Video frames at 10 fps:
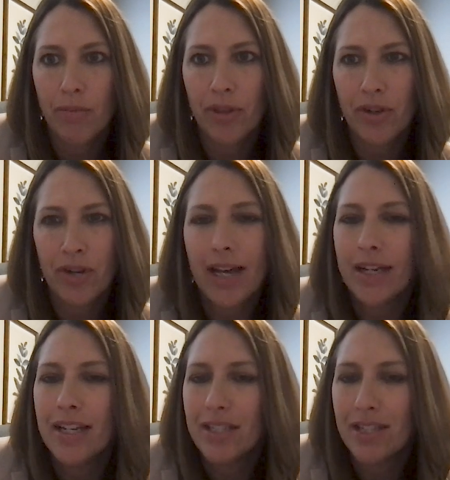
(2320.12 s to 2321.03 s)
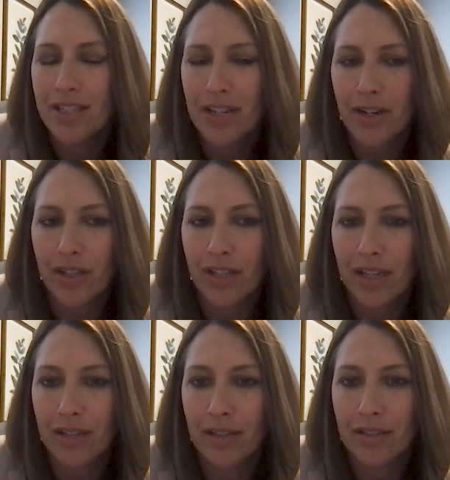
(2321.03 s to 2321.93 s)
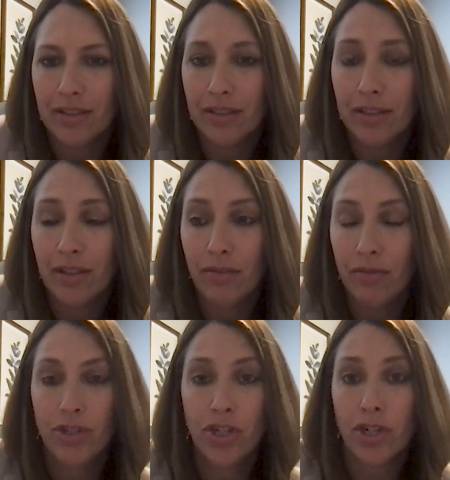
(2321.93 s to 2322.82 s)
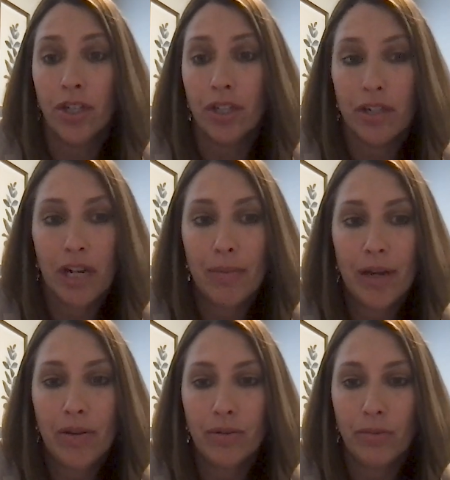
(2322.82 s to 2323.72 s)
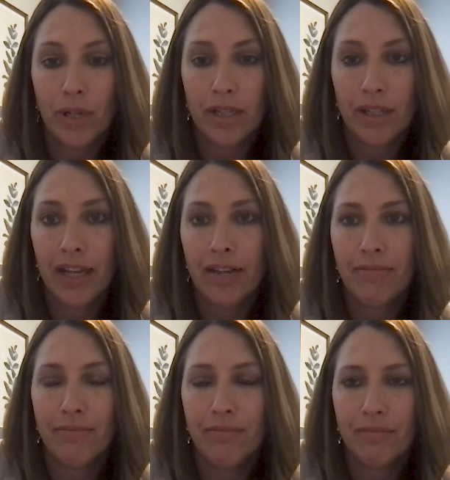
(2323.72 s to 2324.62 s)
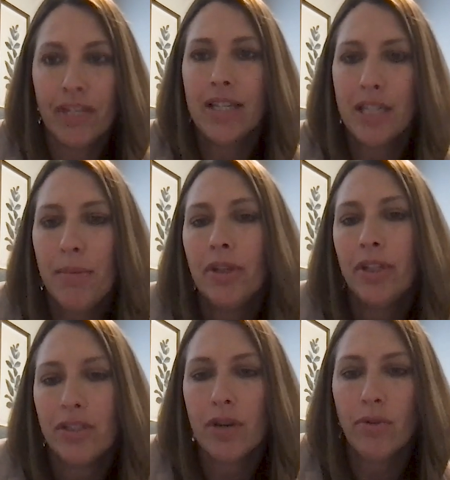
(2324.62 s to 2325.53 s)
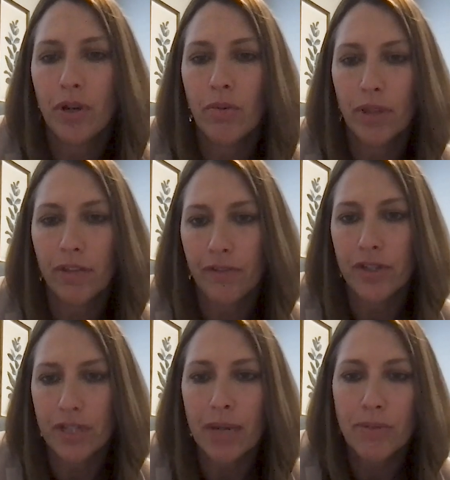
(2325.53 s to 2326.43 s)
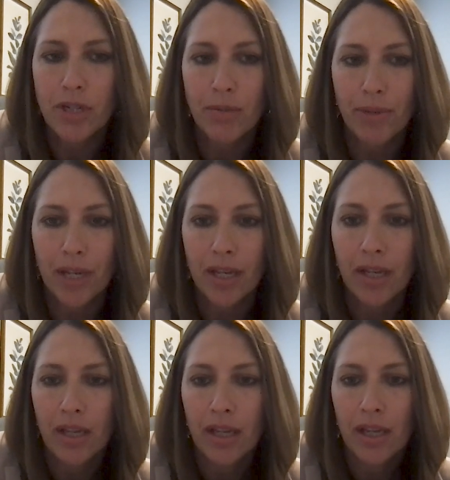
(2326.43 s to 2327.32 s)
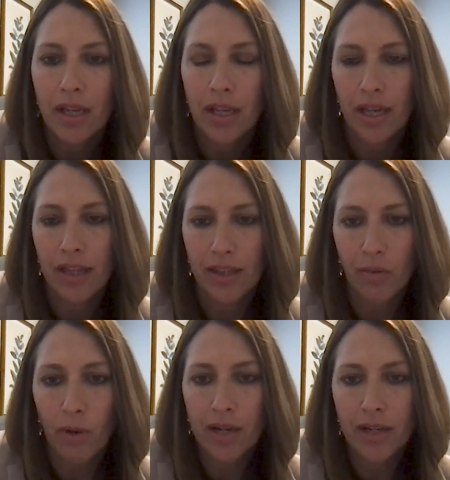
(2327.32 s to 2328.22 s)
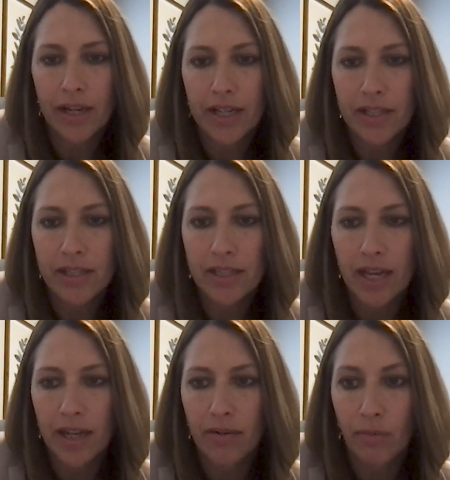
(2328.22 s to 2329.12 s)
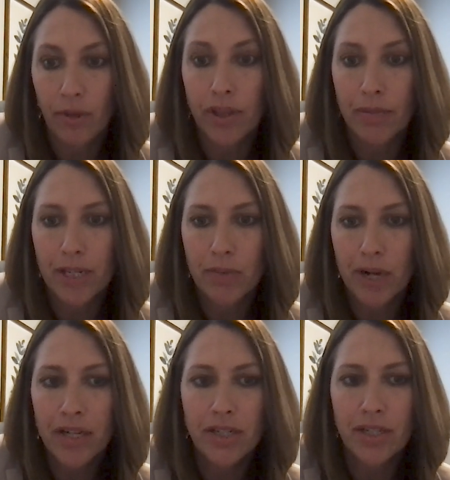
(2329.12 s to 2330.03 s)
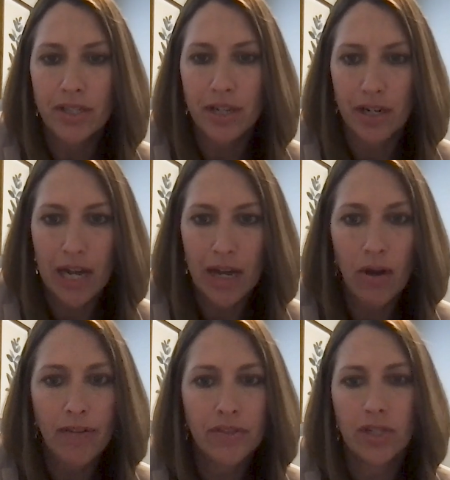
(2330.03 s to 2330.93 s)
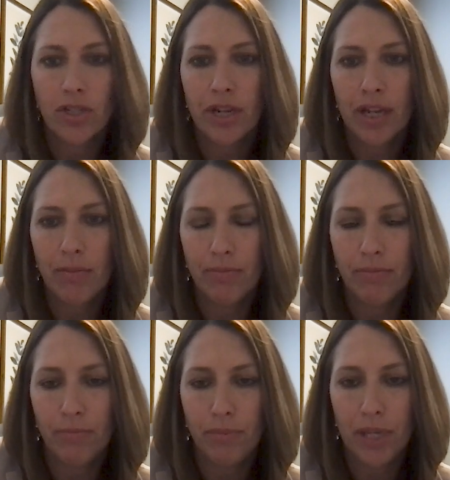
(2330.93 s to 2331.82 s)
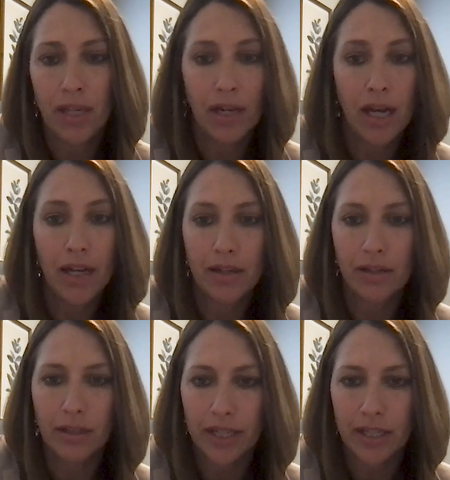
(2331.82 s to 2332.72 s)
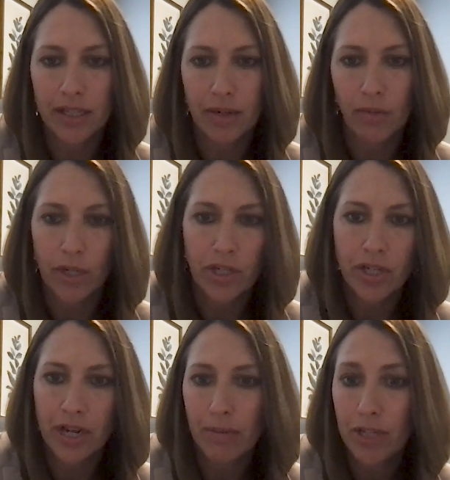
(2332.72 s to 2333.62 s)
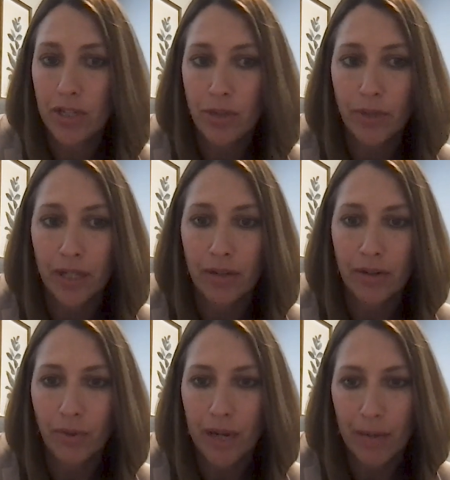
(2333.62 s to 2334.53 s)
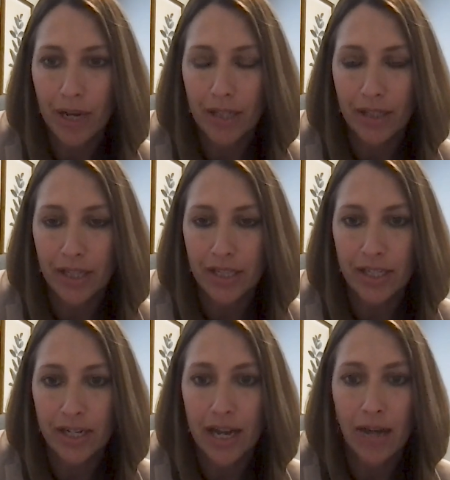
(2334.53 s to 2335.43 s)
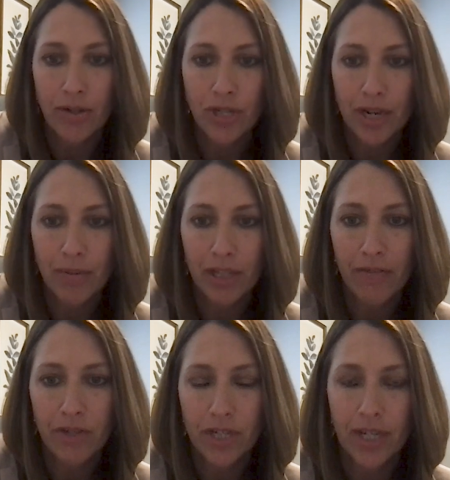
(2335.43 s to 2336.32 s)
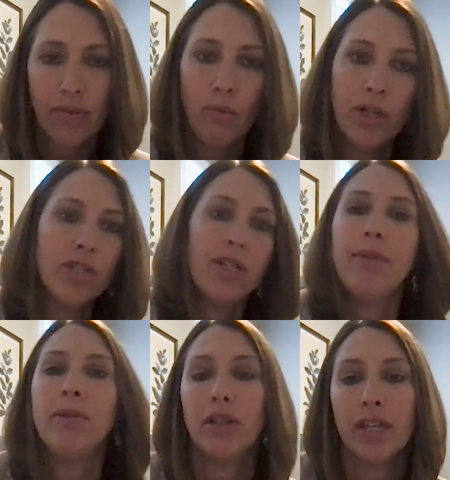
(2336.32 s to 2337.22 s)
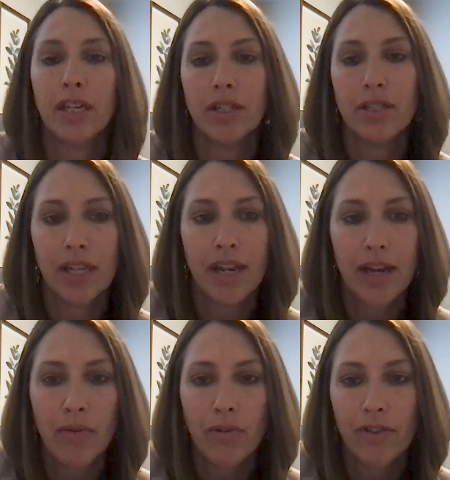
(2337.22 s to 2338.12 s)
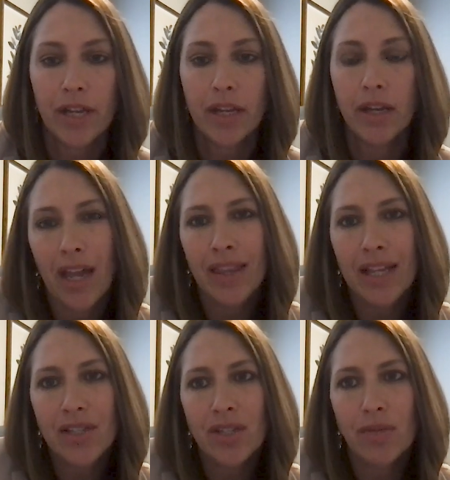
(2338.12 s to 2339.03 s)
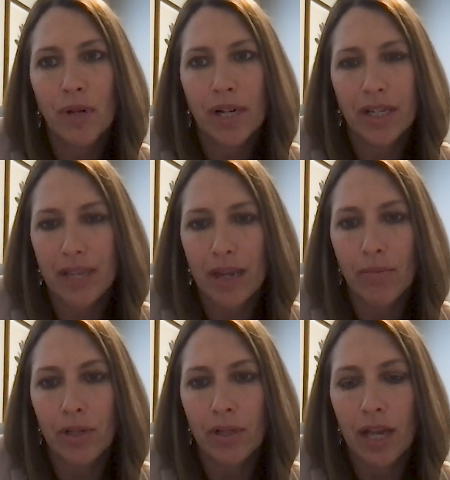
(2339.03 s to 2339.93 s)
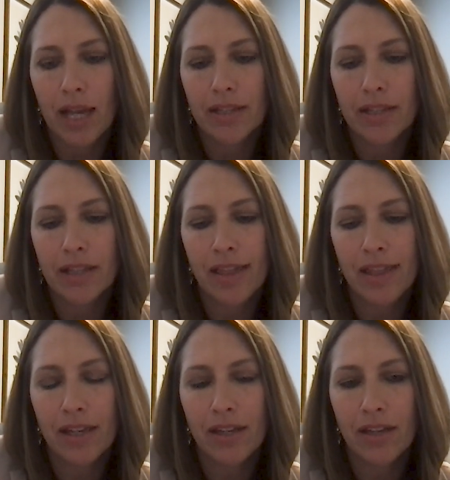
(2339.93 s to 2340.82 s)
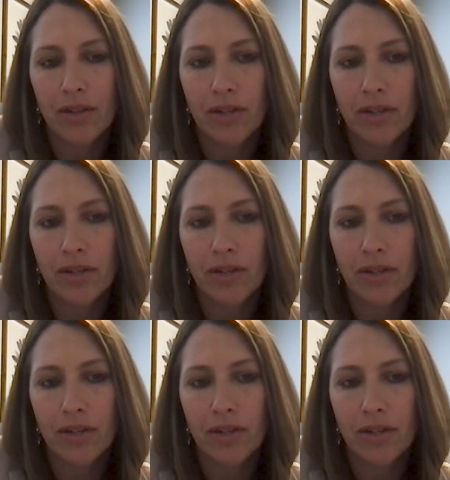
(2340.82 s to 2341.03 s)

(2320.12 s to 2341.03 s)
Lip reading: but they're not necessarily sure about what they typically don't know what the first step should be, and then want guidance on what the best practices are. How often should I be on LinkedIn? What should I be doing when I'm on LinkedIn? How should I be leveraging it? What should I be looking to get out of it? And that's just one example. I think another